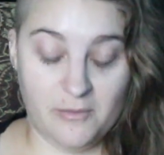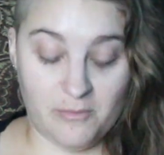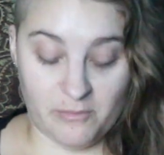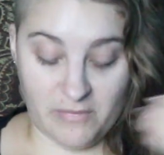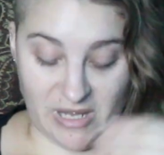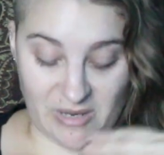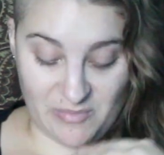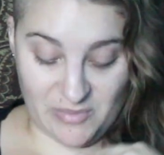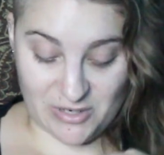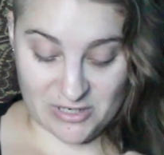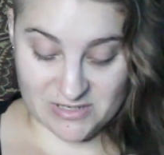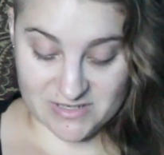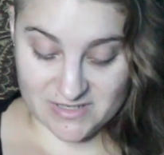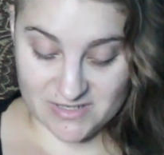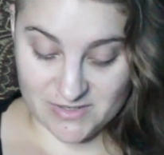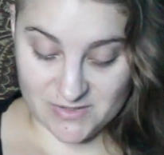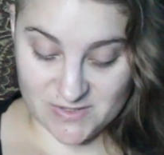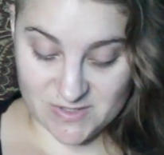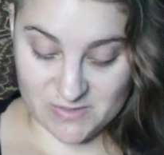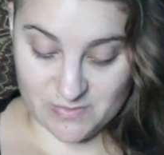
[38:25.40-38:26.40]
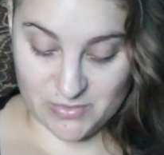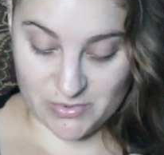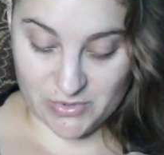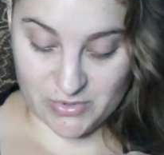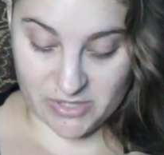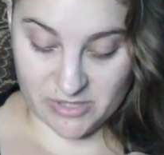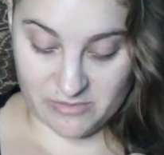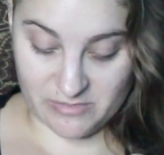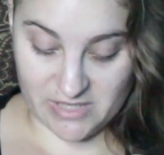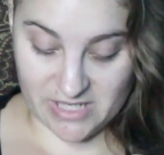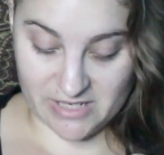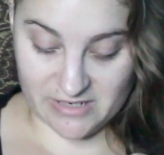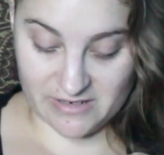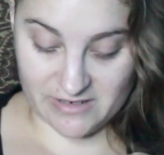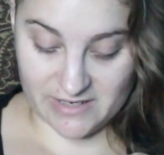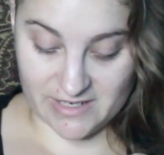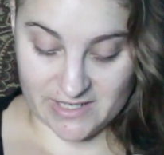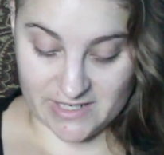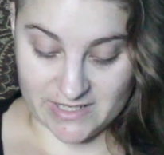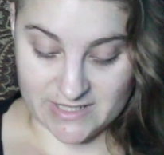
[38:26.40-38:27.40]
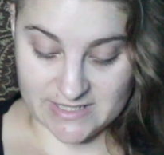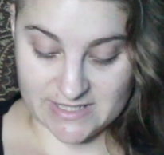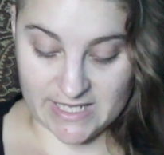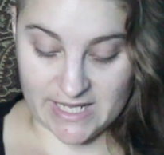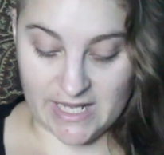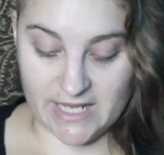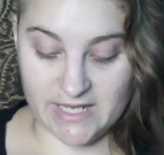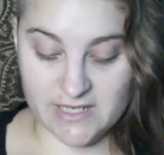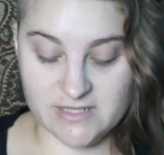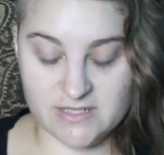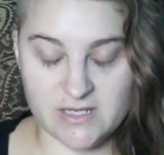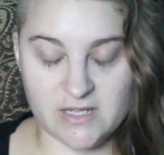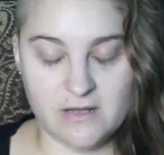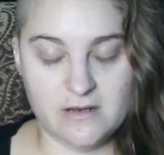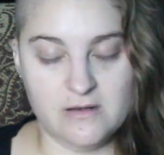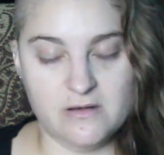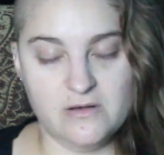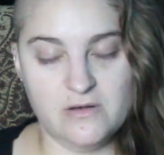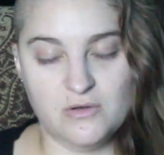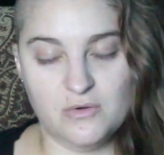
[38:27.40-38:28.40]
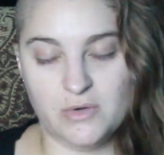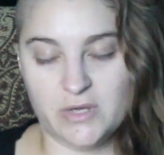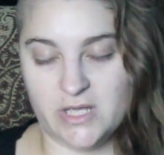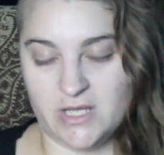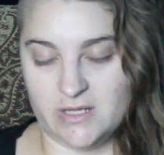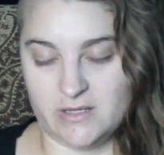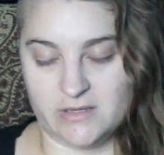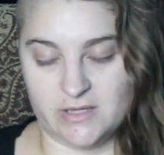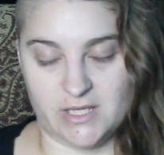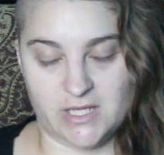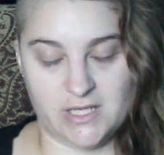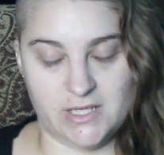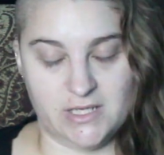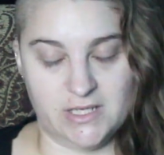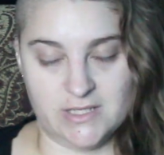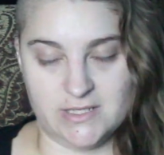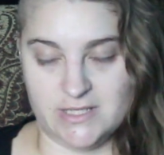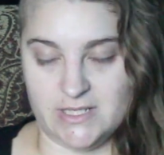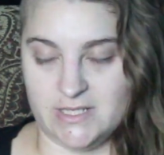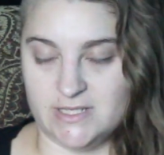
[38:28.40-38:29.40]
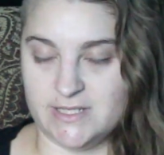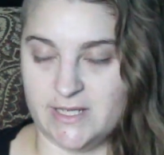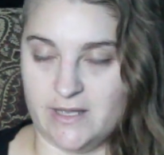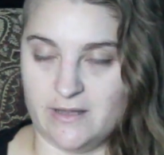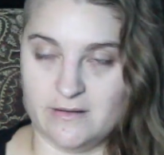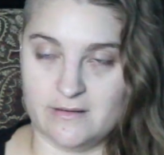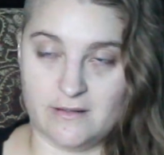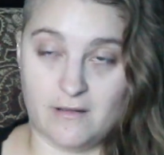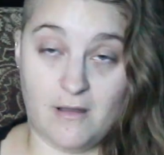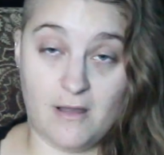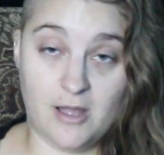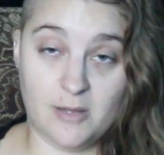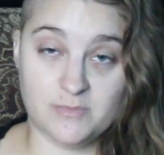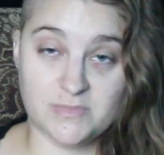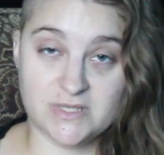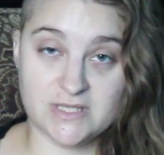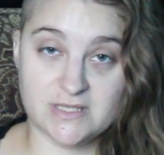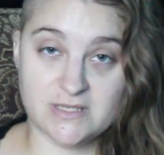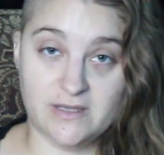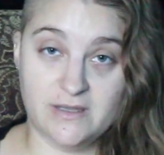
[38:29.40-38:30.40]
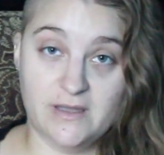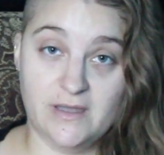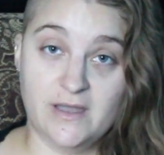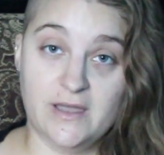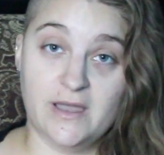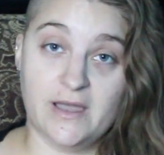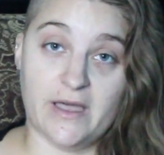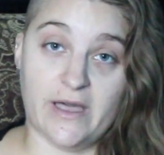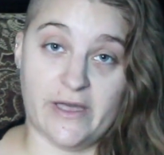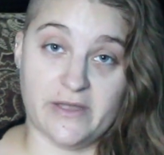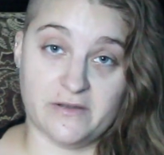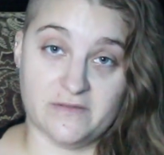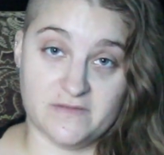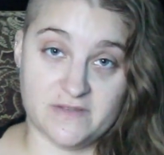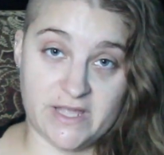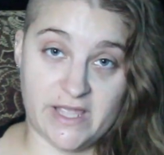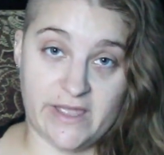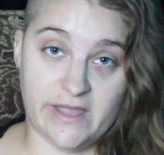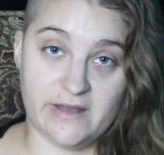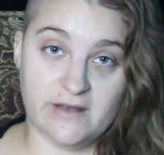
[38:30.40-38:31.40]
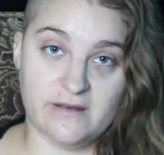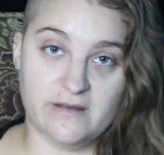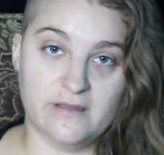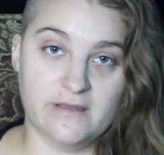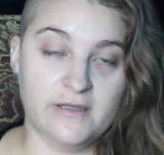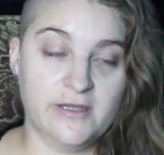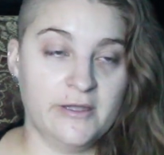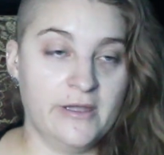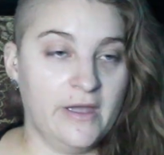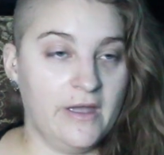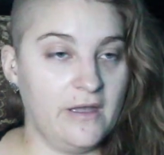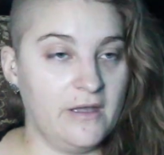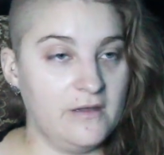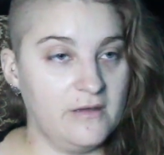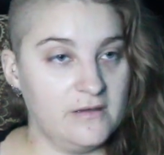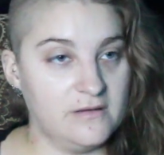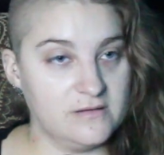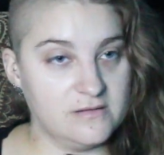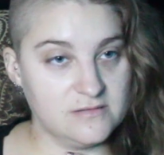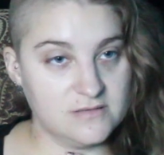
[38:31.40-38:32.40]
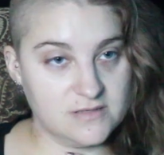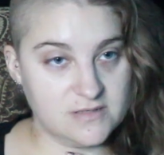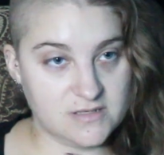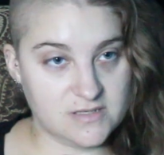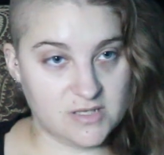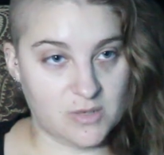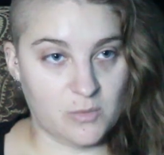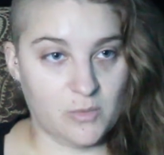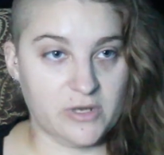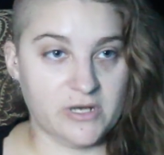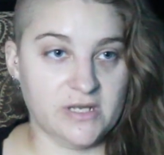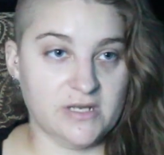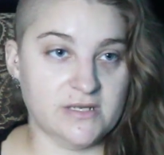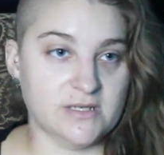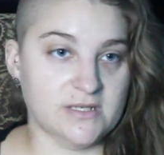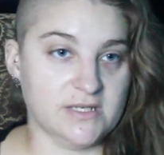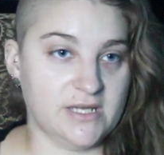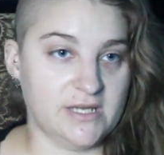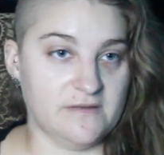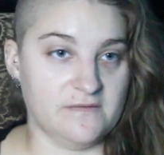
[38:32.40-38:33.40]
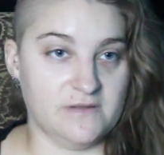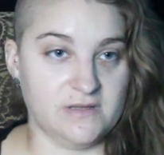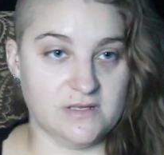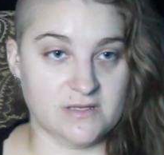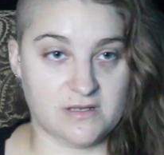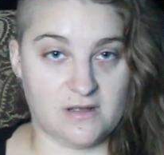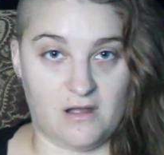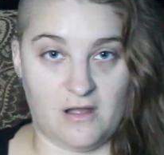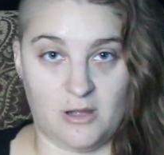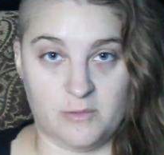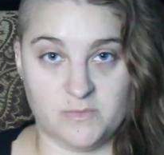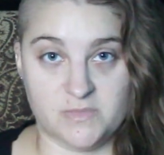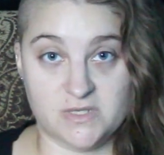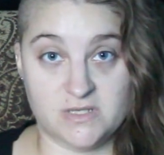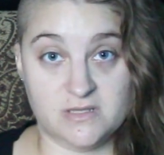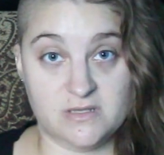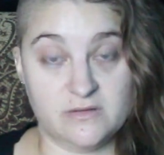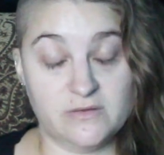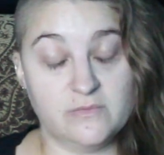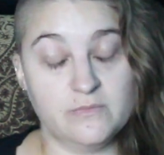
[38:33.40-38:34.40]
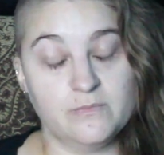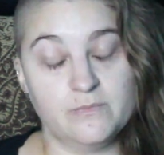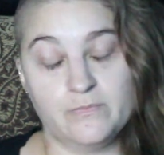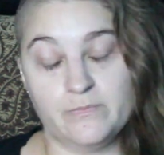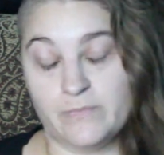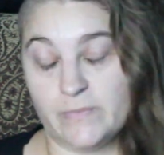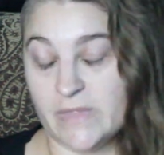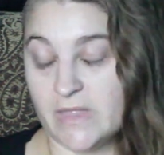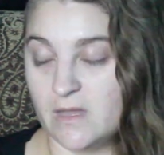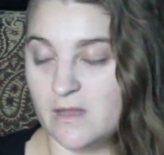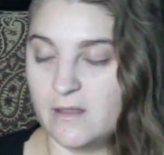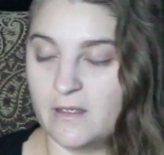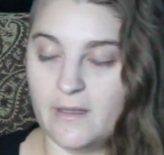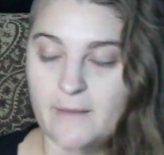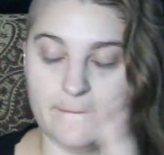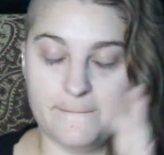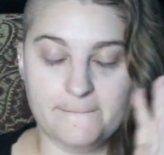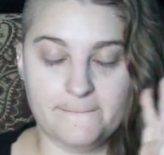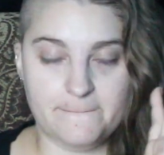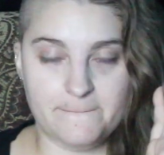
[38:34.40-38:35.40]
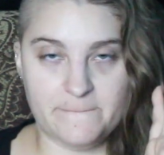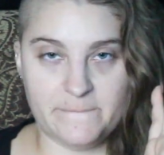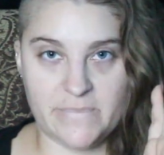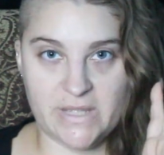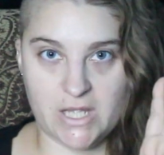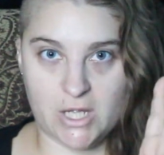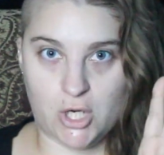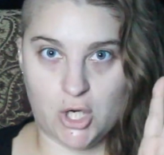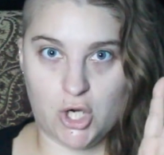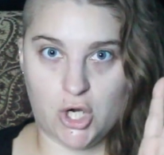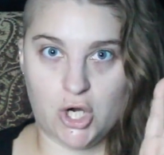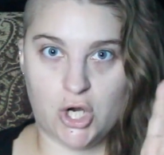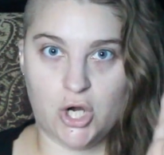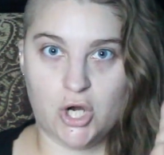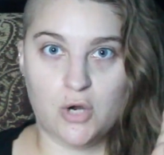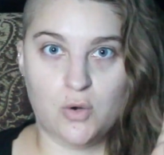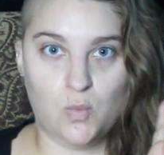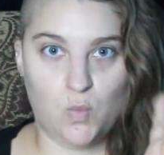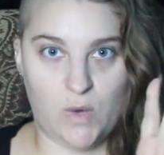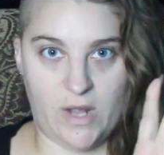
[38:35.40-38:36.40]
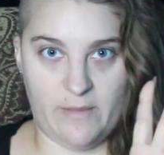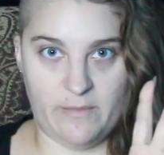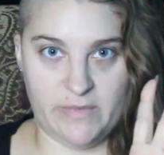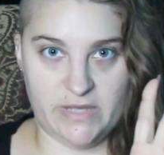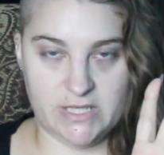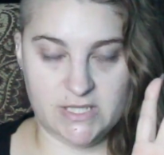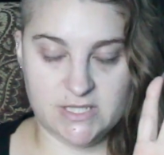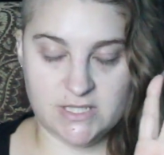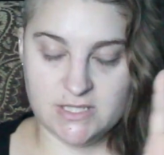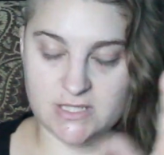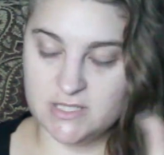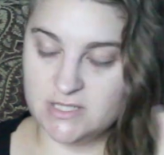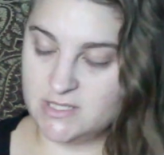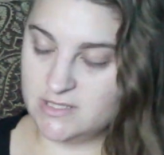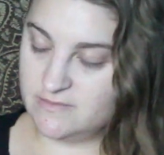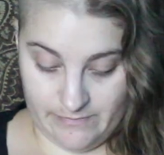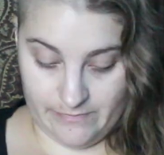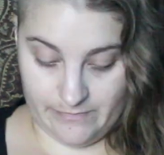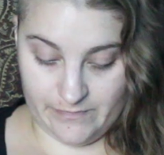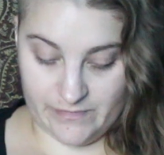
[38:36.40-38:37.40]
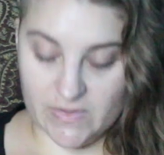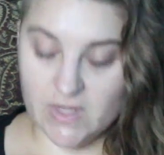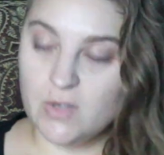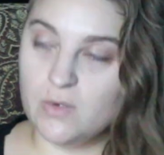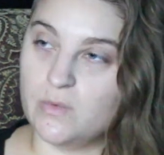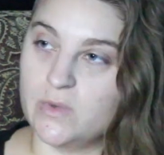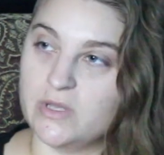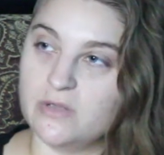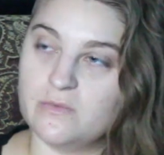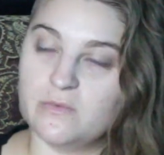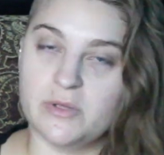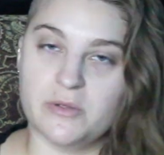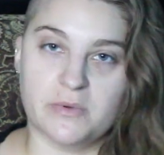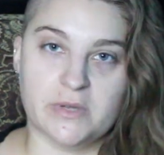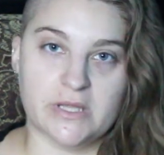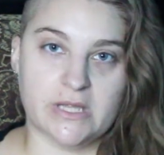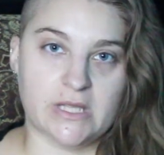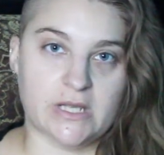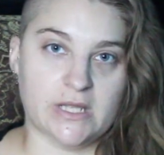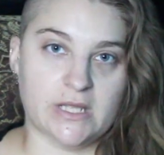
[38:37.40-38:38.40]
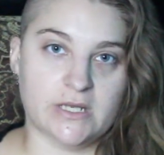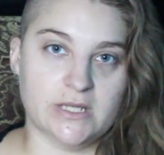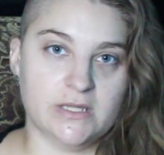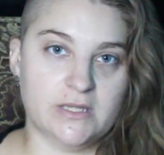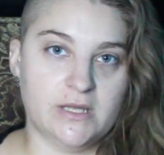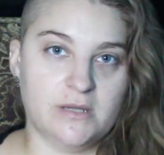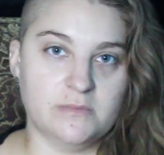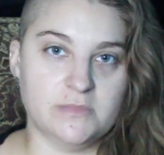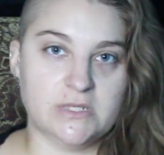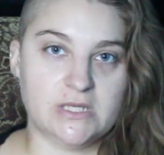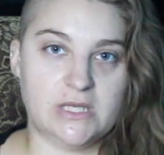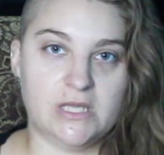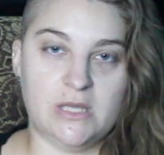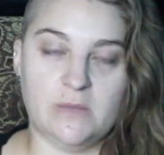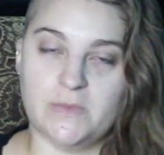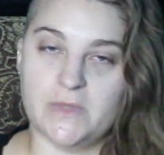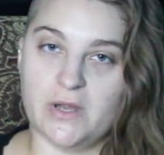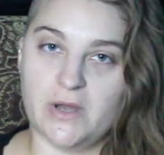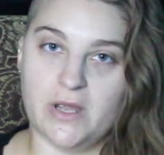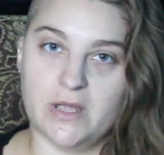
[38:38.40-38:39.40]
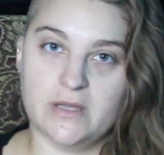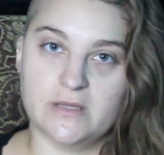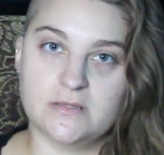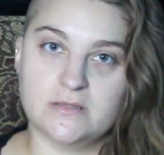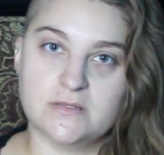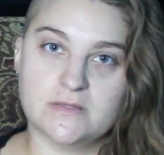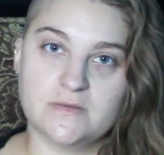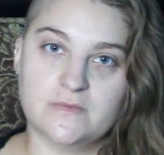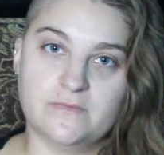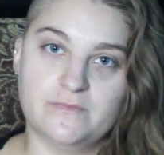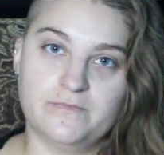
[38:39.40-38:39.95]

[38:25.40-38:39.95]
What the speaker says: My personal spookometer is 8 annoyingly easy to end cops out of 10. Someone needed to give these cops bigger weapons. We really needed them to keep their heads.